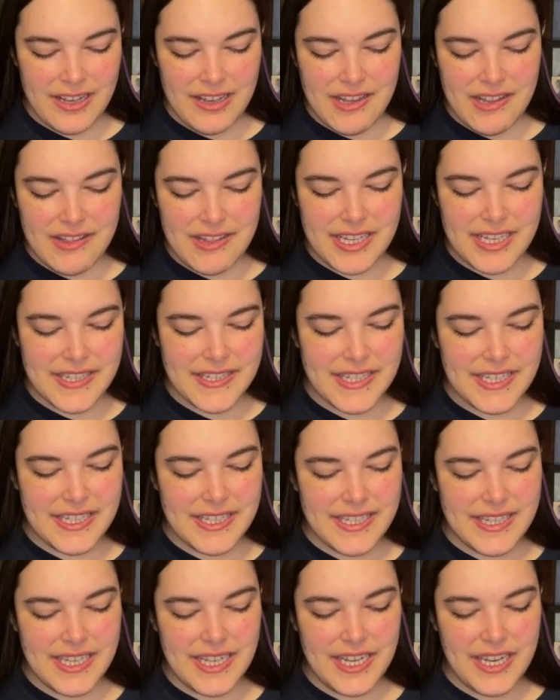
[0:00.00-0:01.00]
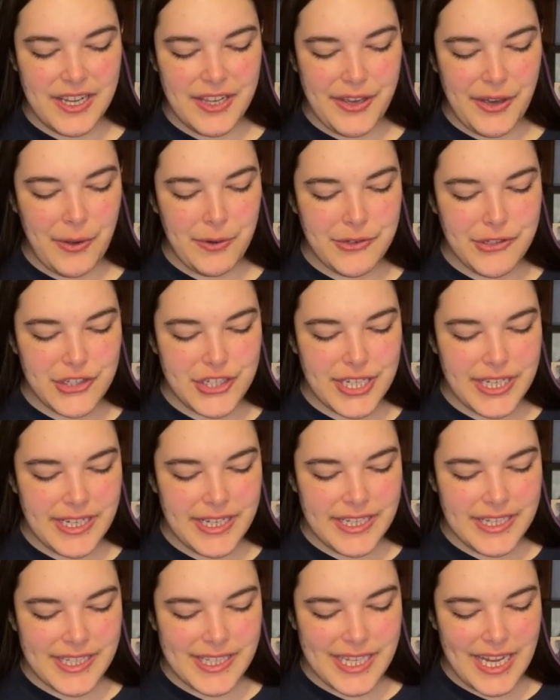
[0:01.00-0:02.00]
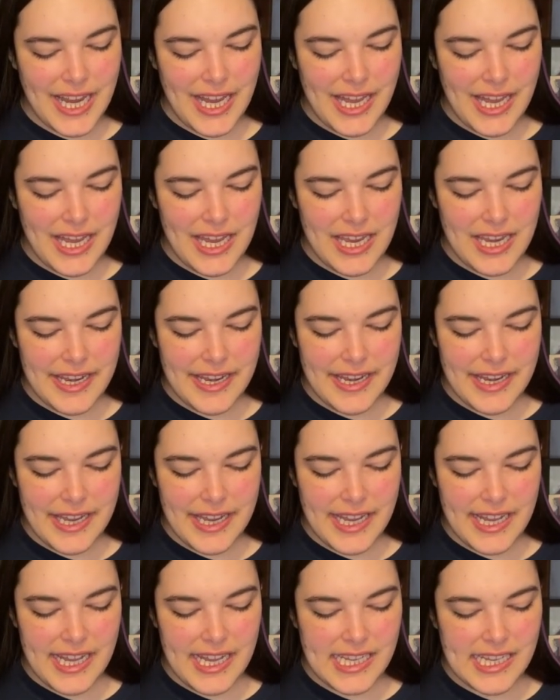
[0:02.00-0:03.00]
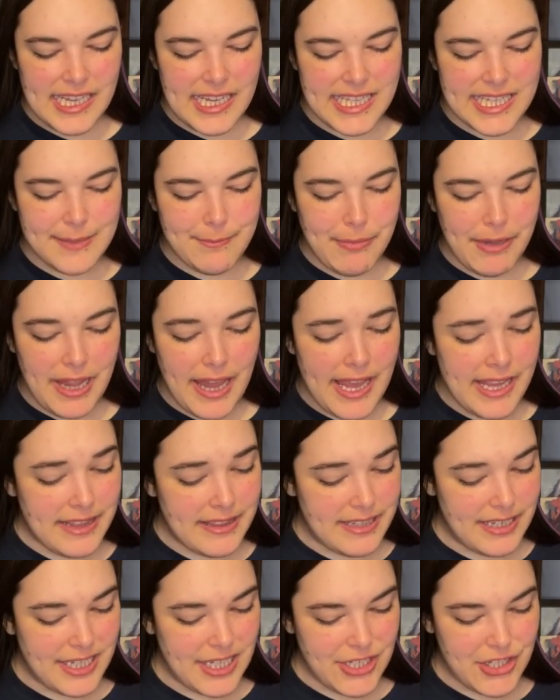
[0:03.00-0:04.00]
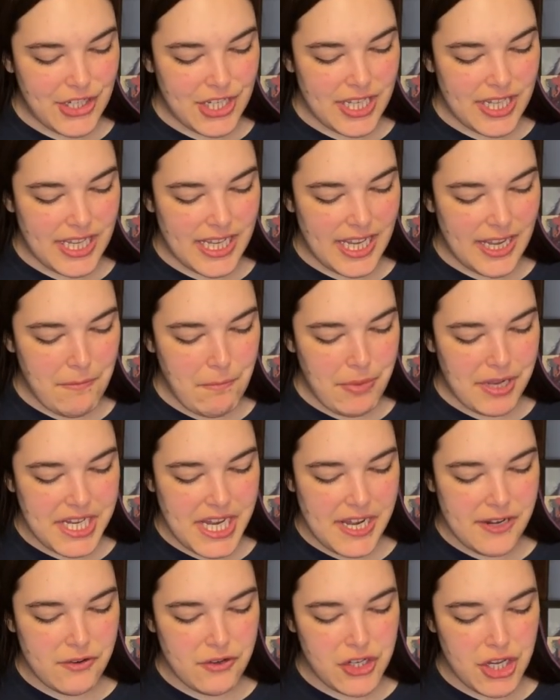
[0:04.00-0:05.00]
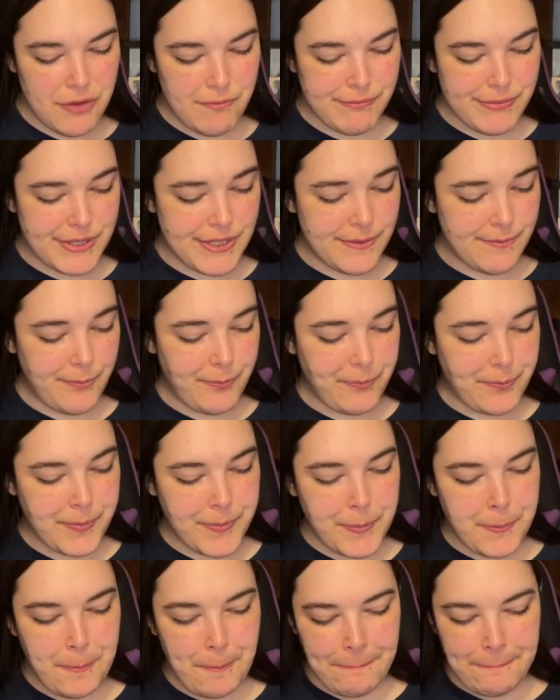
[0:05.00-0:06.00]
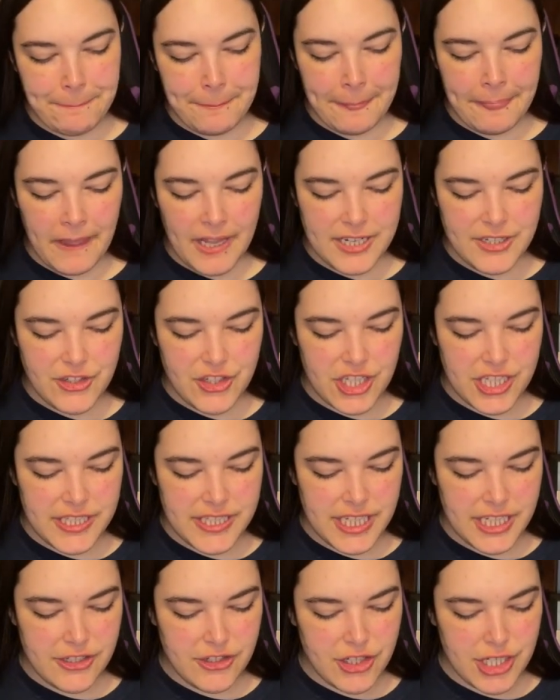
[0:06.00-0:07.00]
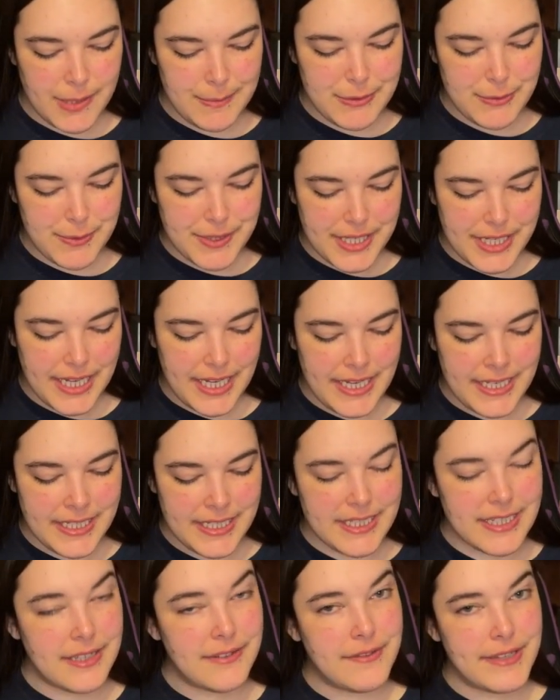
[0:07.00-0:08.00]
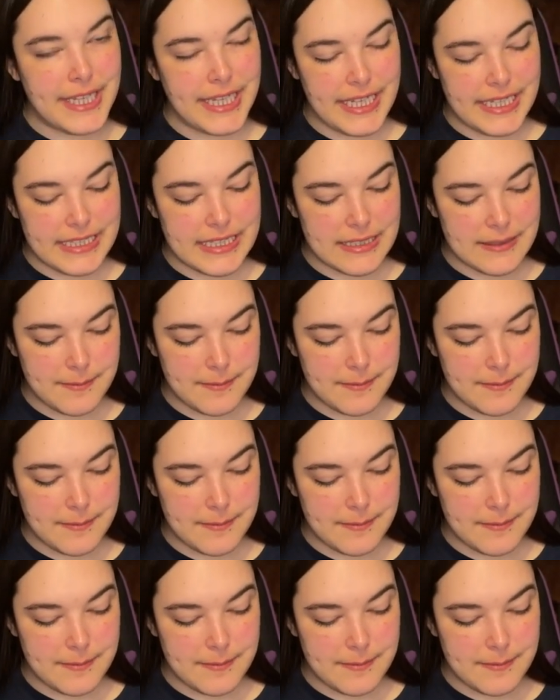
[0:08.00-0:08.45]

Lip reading: This is the goat cheese and Espelette chili potato chips. Cheesy chips with a hint of heat.